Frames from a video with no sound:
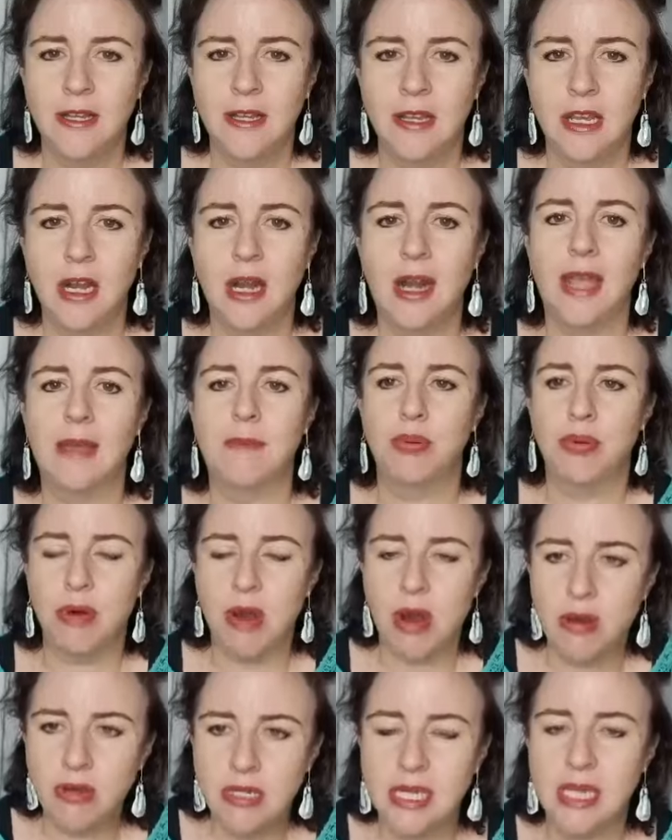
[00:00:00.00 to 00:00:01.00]
you know, like
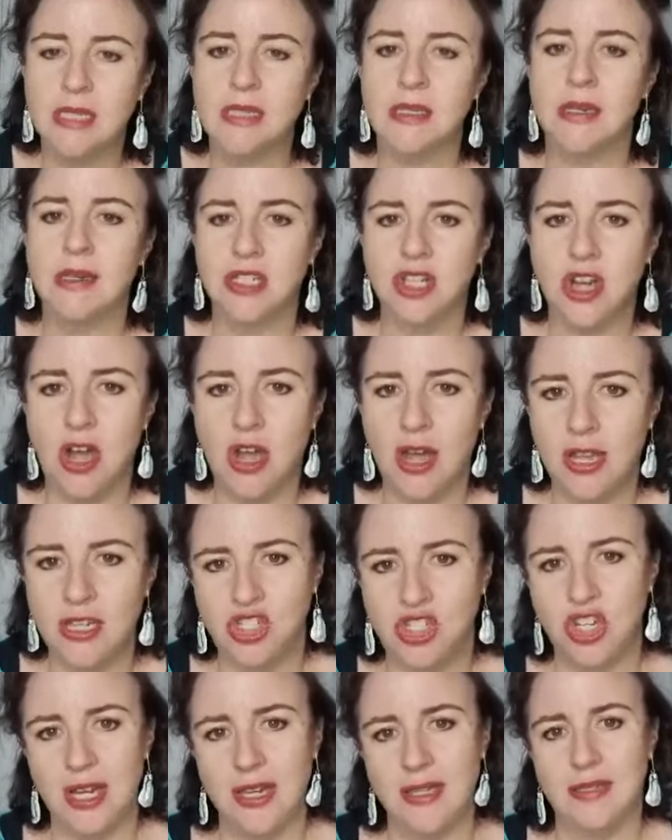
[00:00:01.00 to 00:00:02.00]
processing,
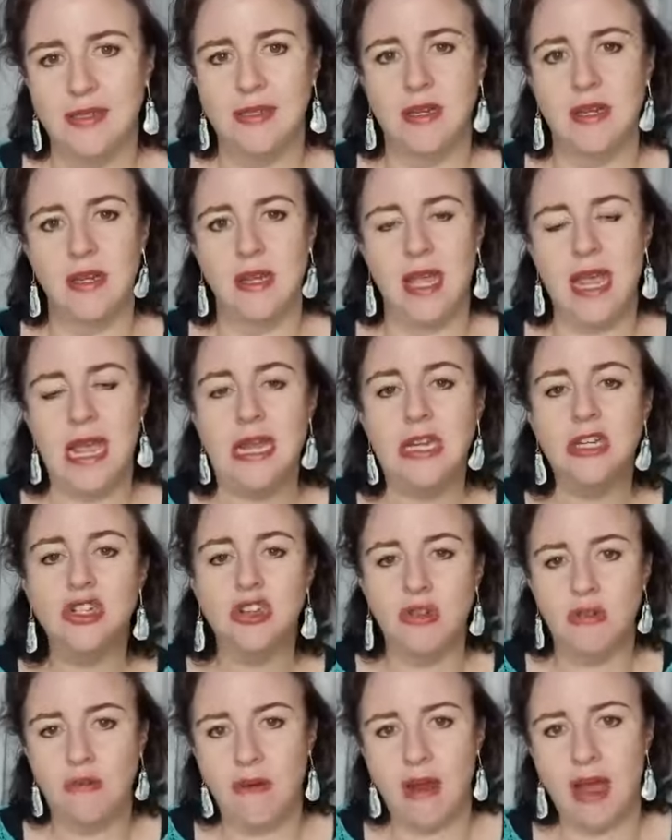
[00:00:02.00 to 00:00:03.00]
digesting,
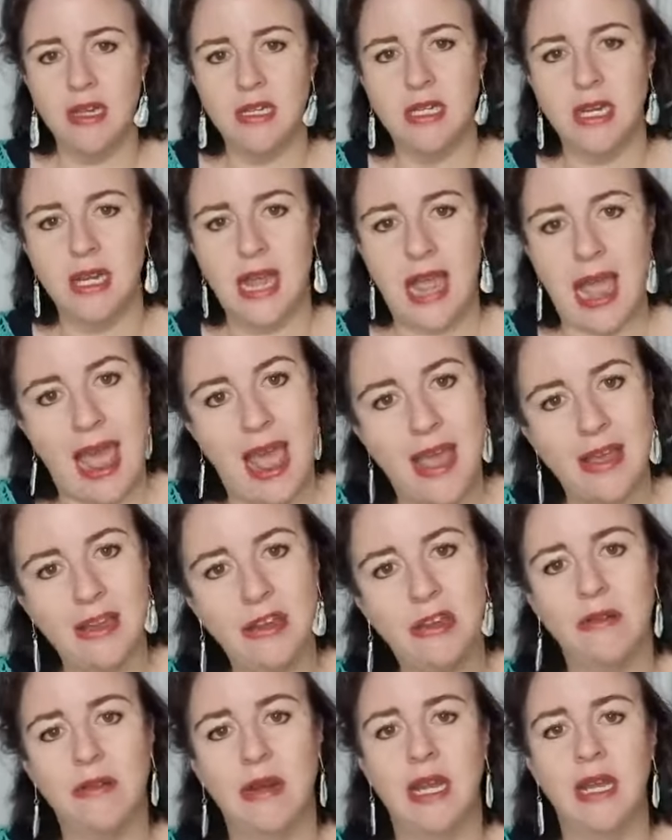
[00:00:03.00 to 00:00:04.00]
integrating,
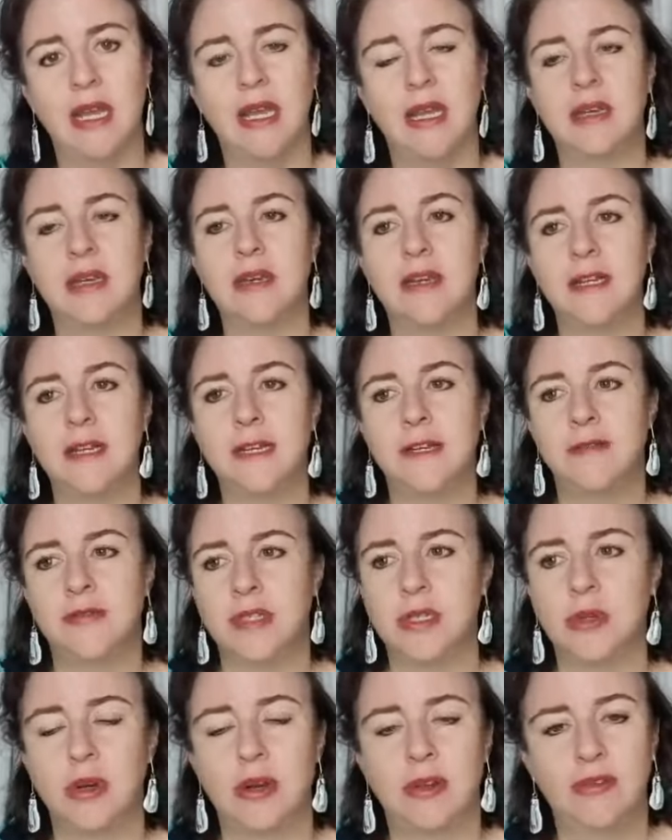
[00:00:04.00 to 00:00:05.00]
anchoring, and
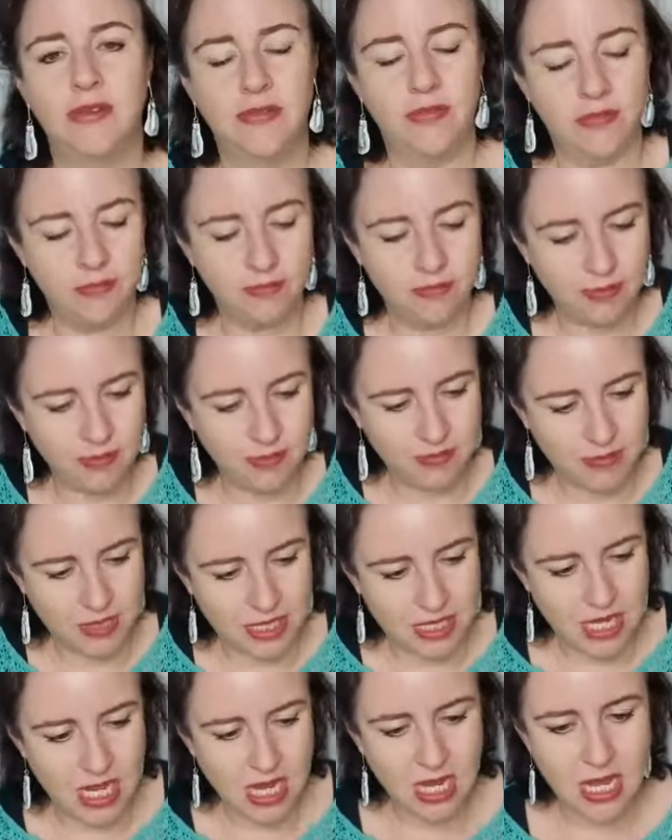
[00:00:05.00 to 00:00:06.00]
sort of
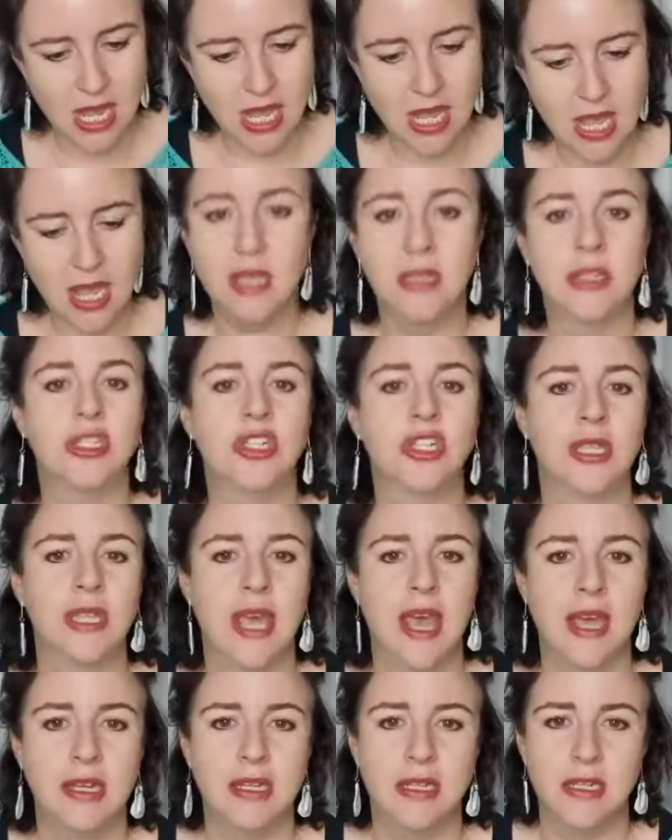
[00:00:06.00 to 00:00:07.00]
sinking into
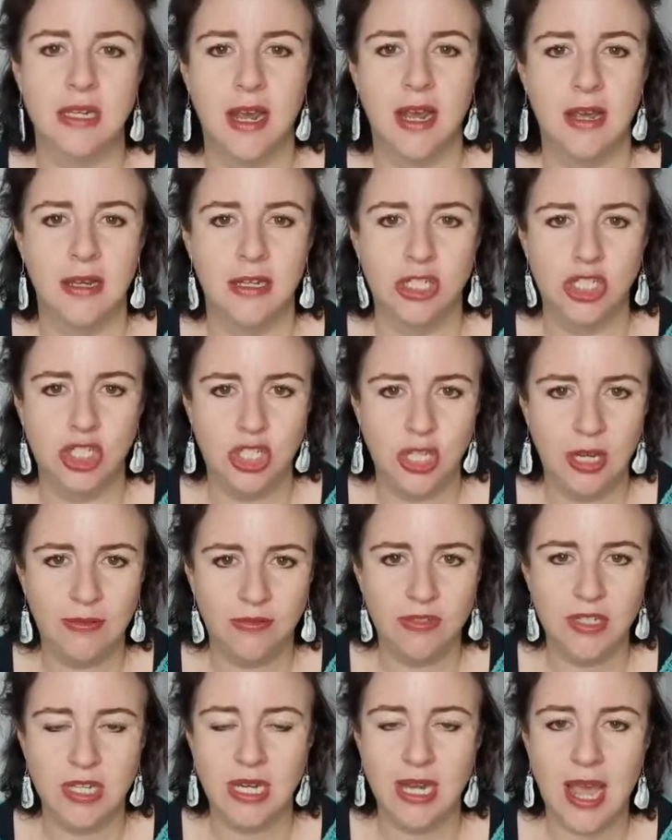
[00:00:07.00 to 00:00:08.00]
that
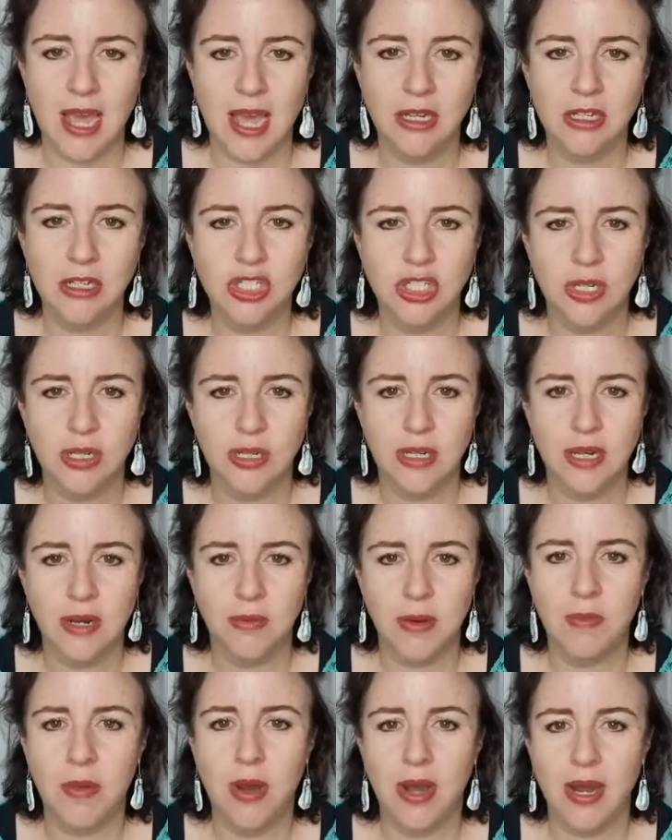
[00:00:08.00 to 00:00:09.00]
shift in attitude that
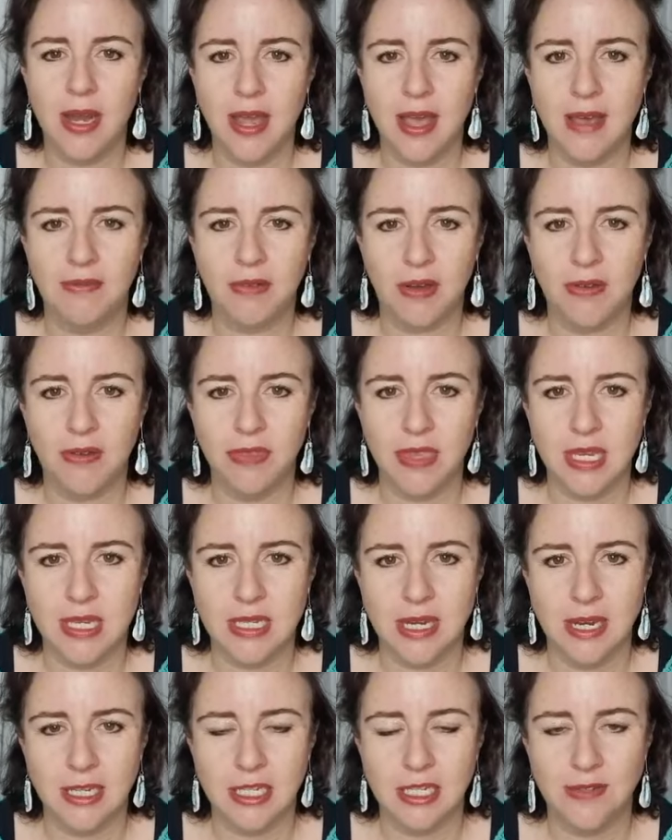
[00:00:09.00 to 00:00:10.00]
we might have over these
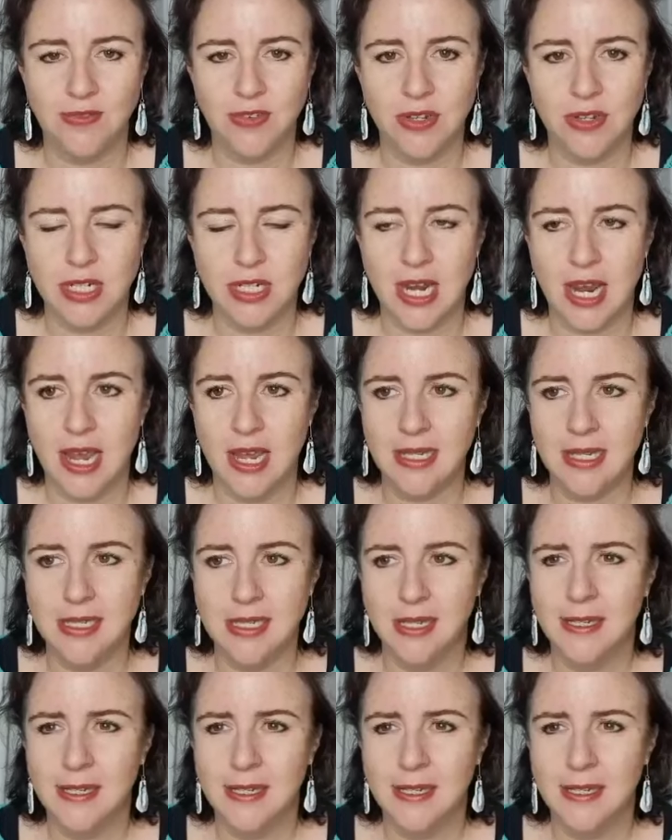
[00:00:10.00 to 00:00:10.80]
next few days.